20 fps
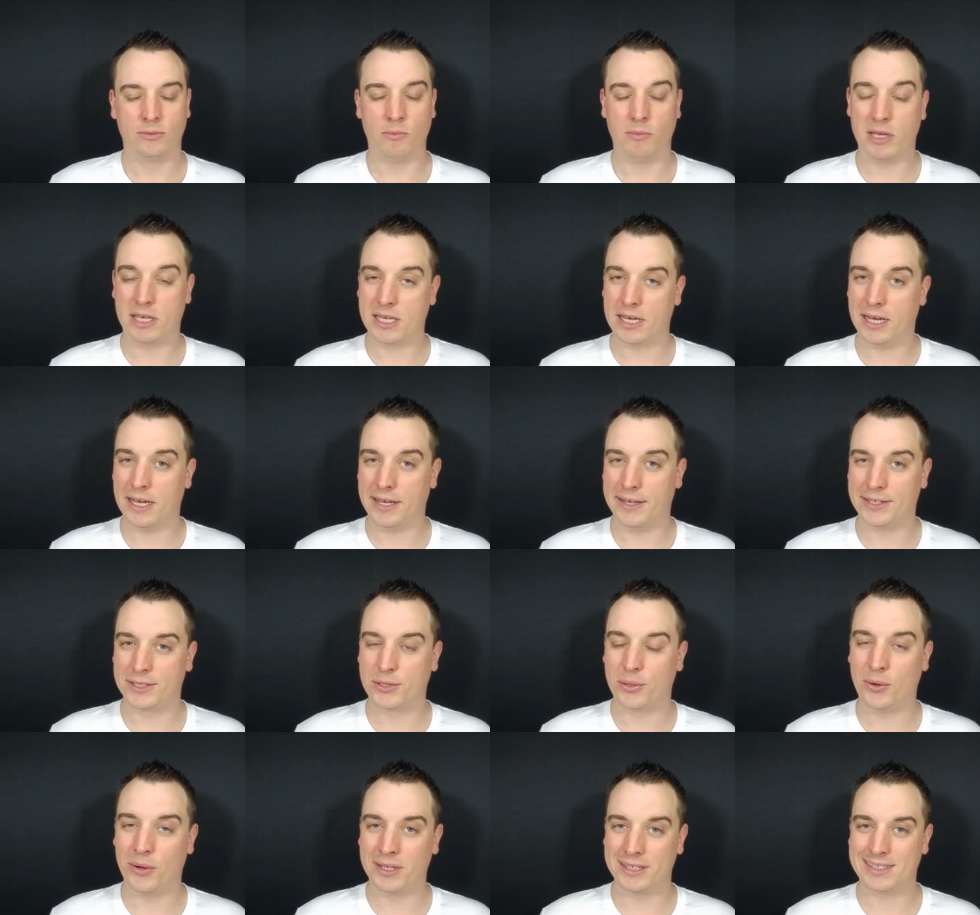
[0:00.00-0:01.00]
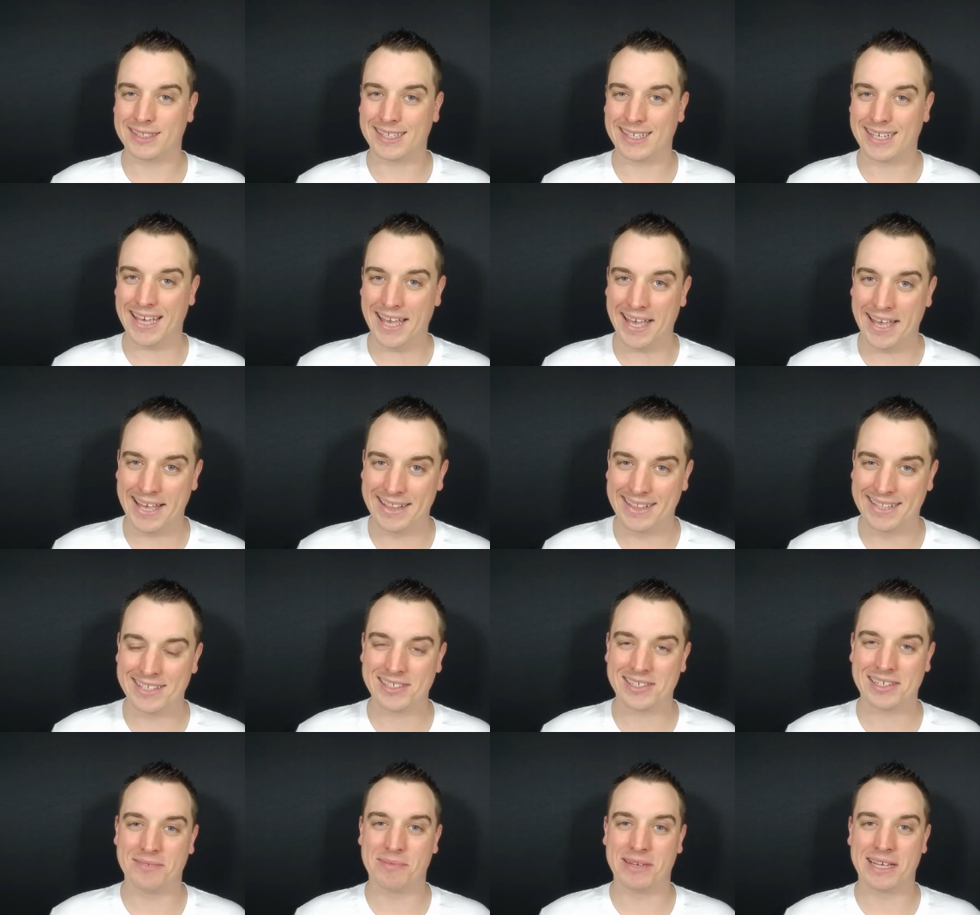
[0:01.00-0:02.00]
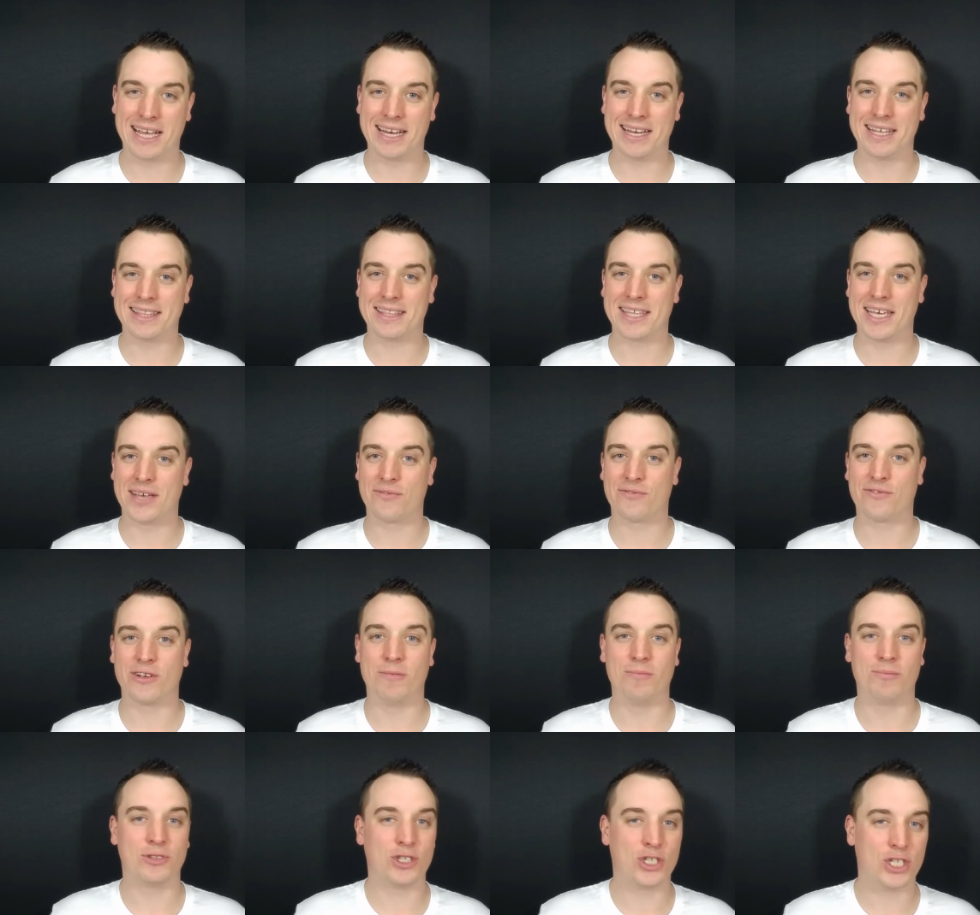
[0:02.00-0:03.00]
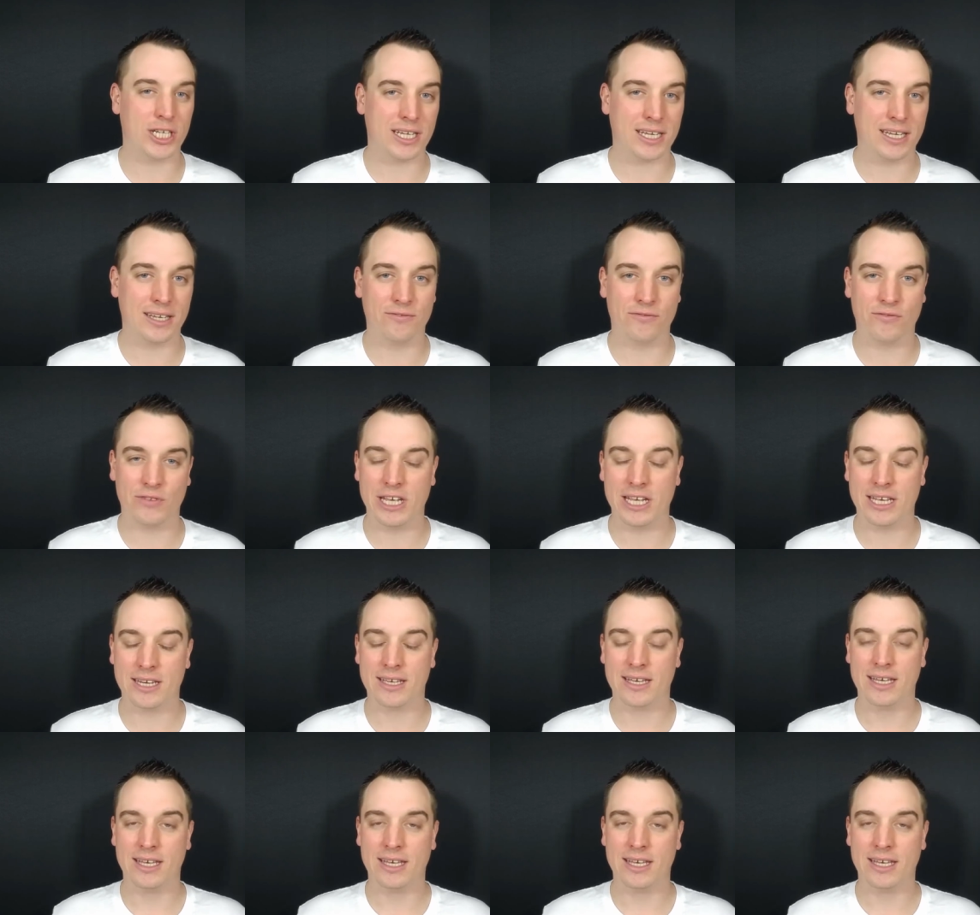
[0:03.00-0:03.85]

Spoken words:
because once again, this could be anything from chicken feet,